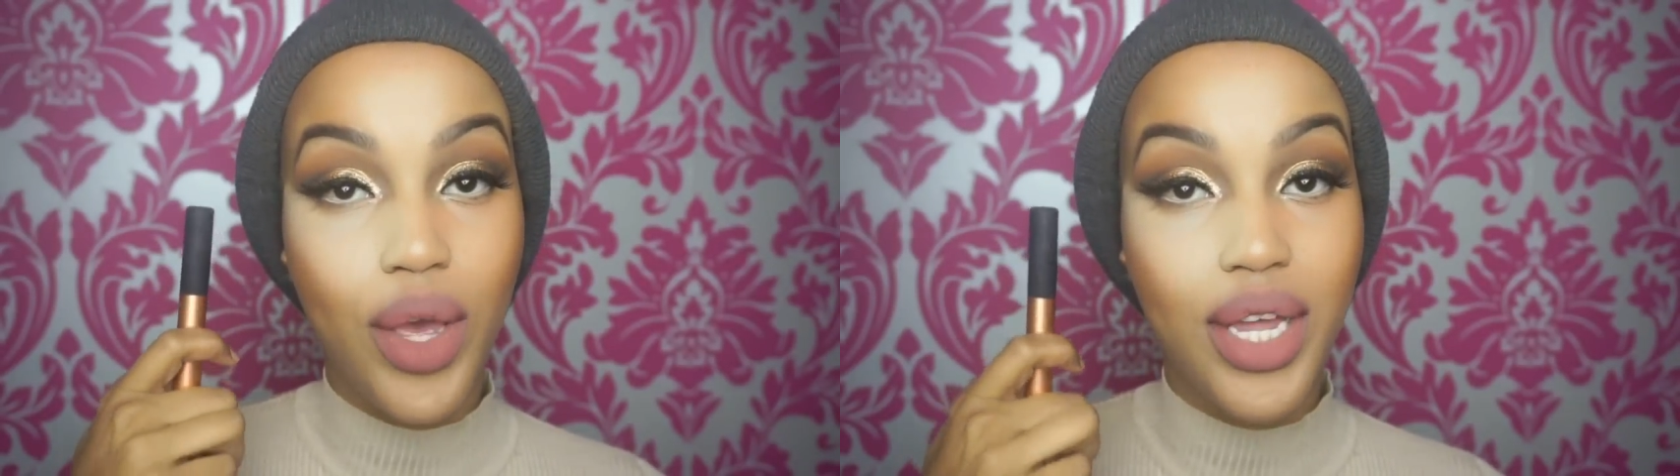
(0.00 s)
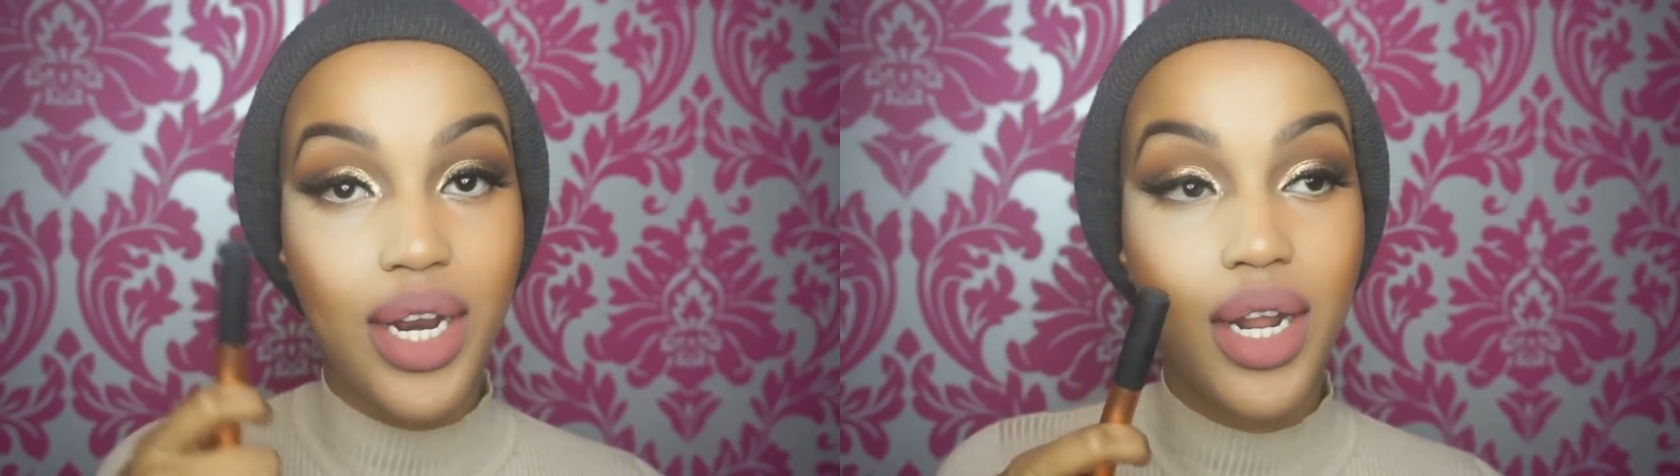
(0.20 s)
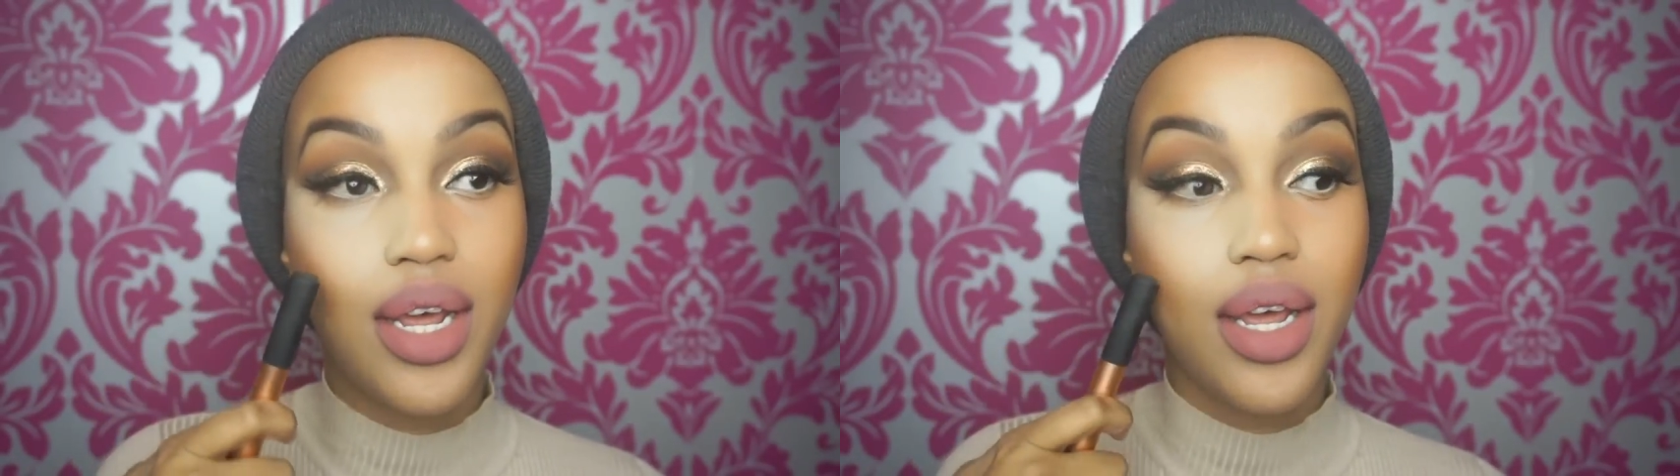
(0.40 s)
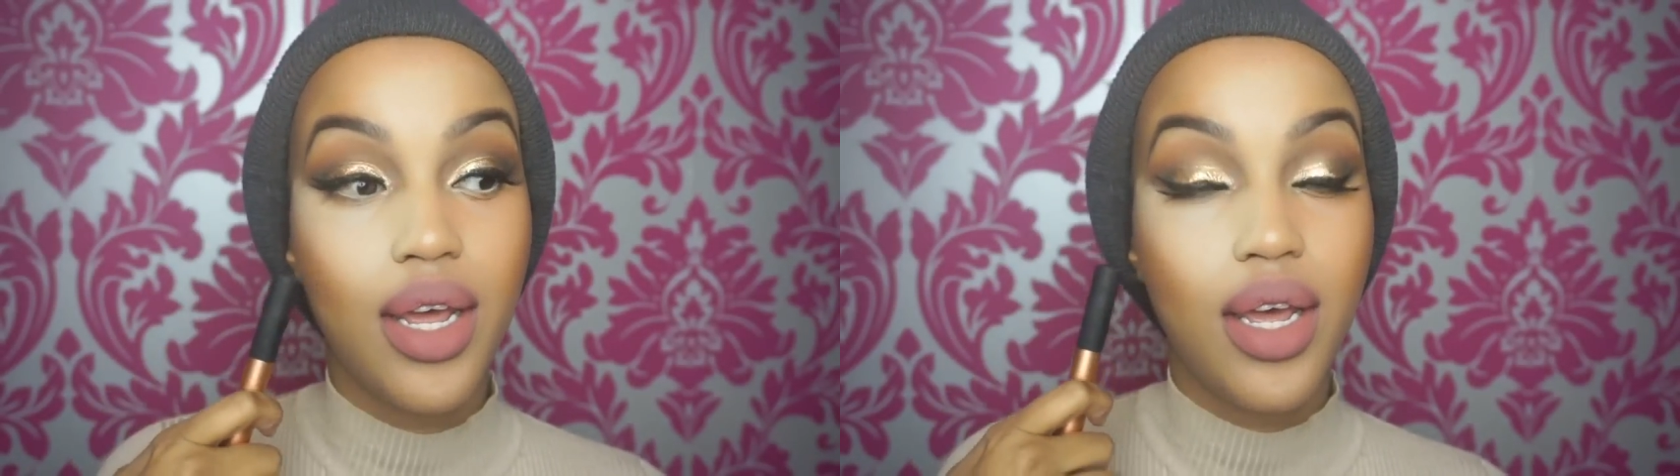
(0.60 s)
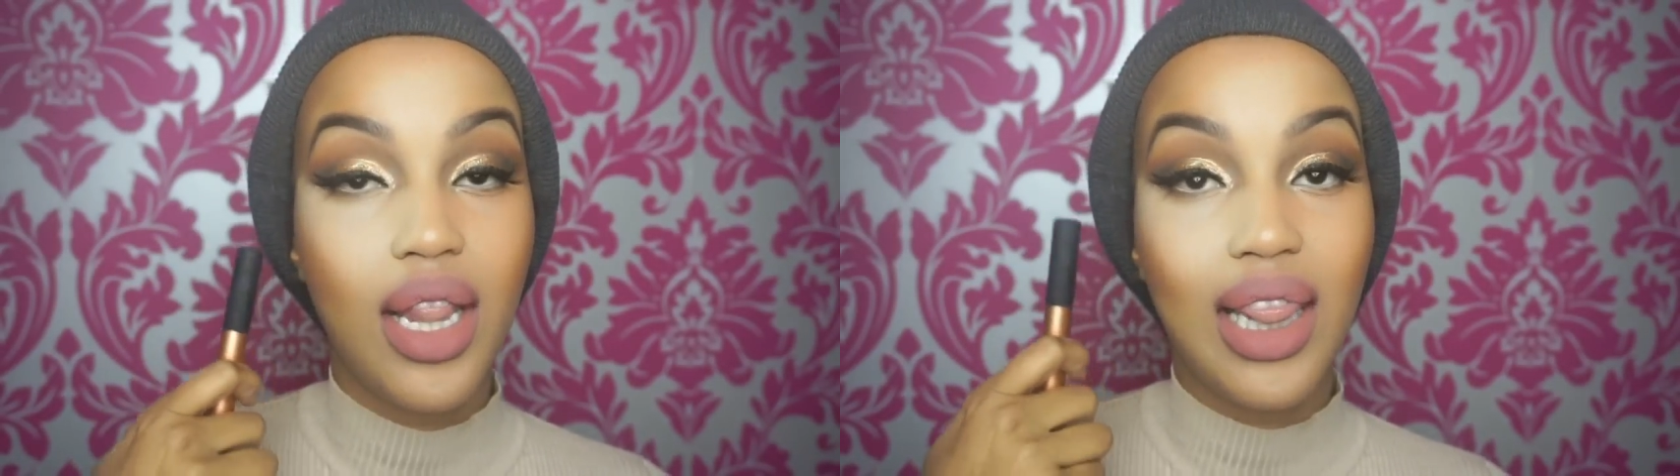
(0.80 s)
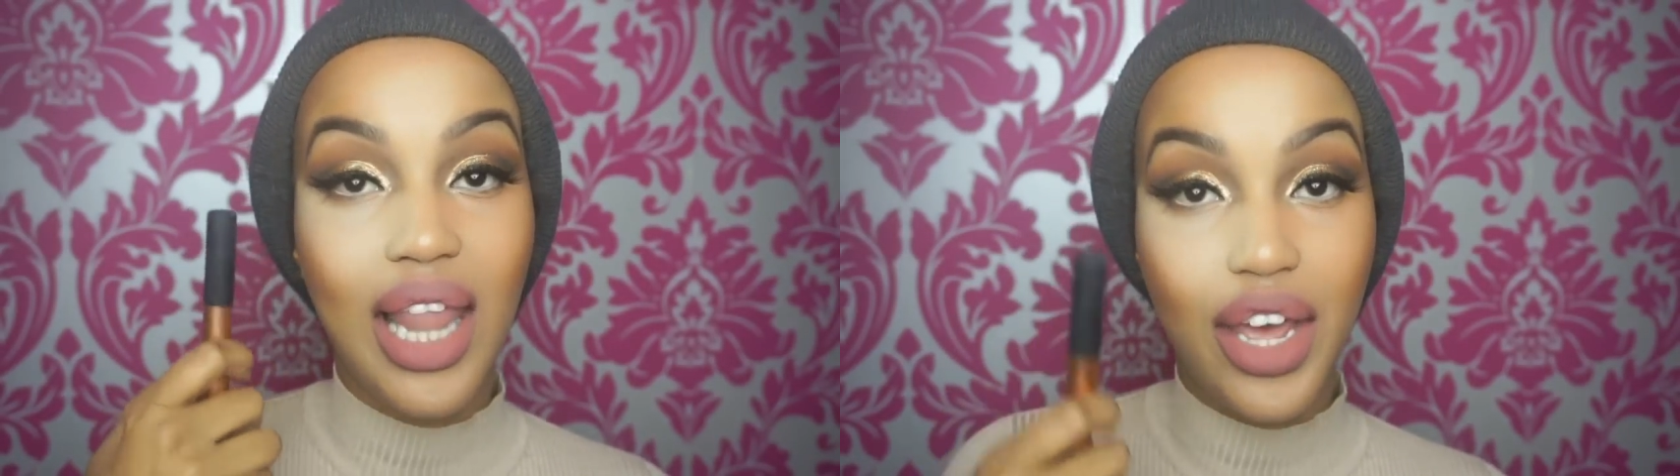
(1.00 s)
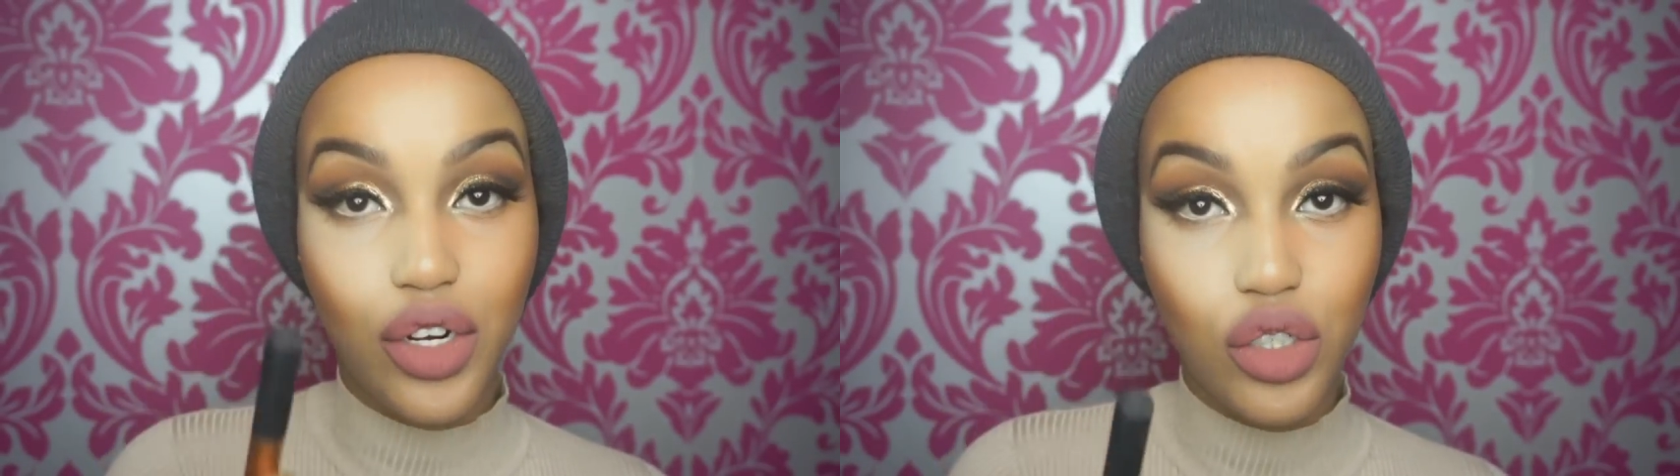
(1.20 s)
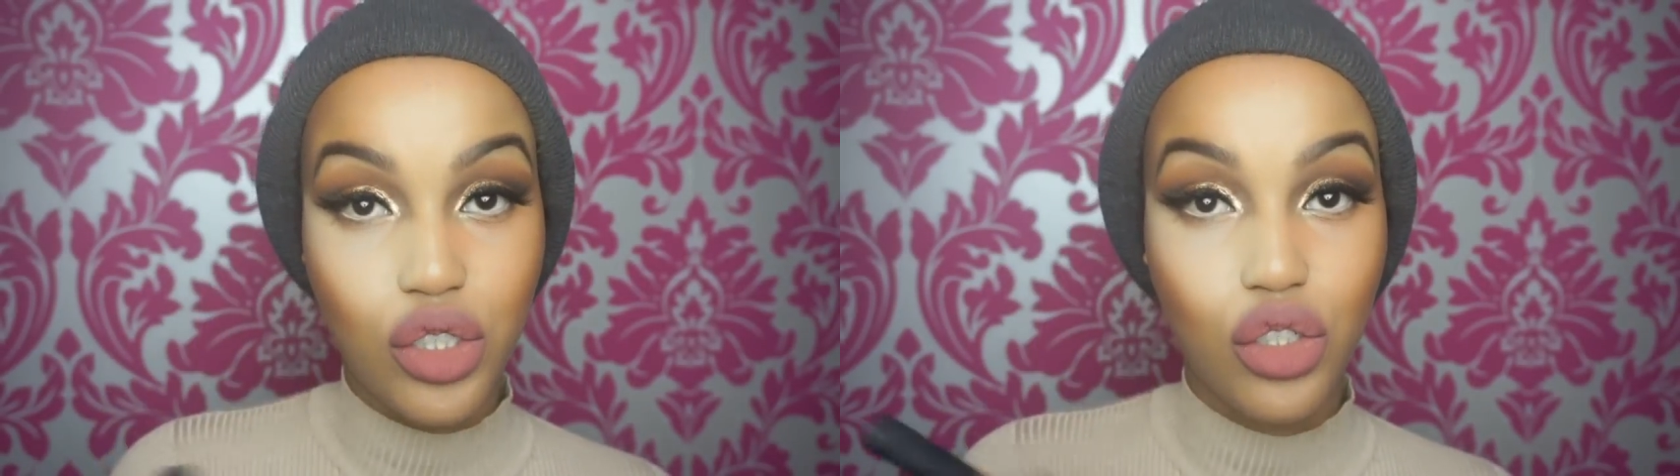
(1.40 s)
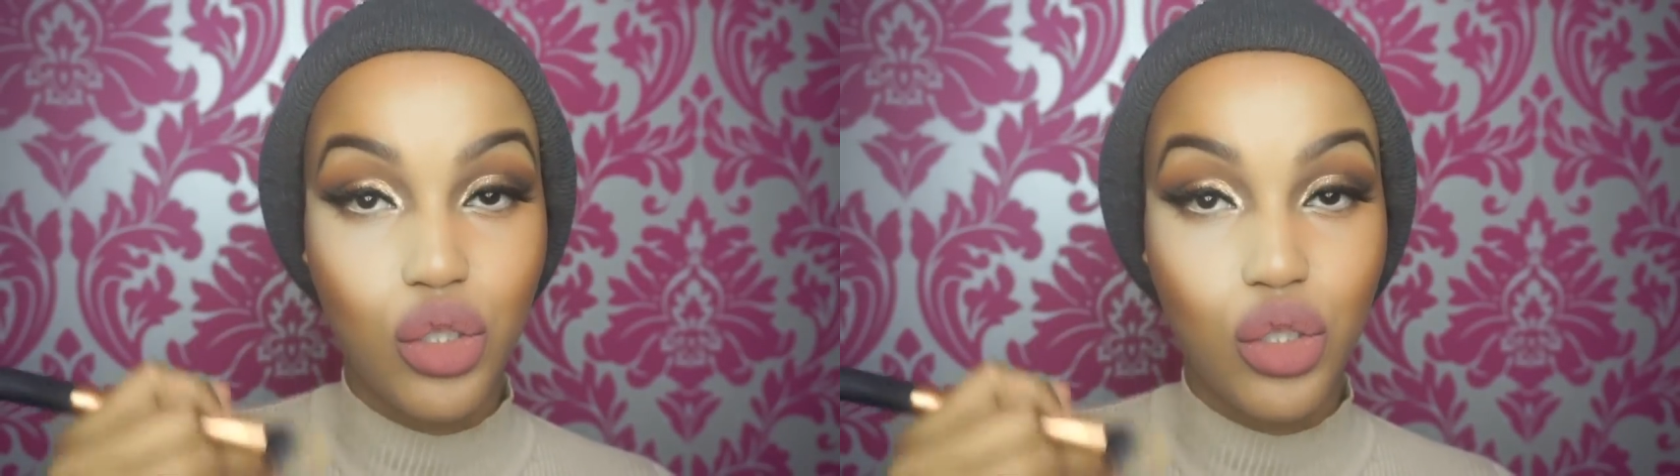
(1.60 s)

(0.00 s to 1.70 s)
in layers.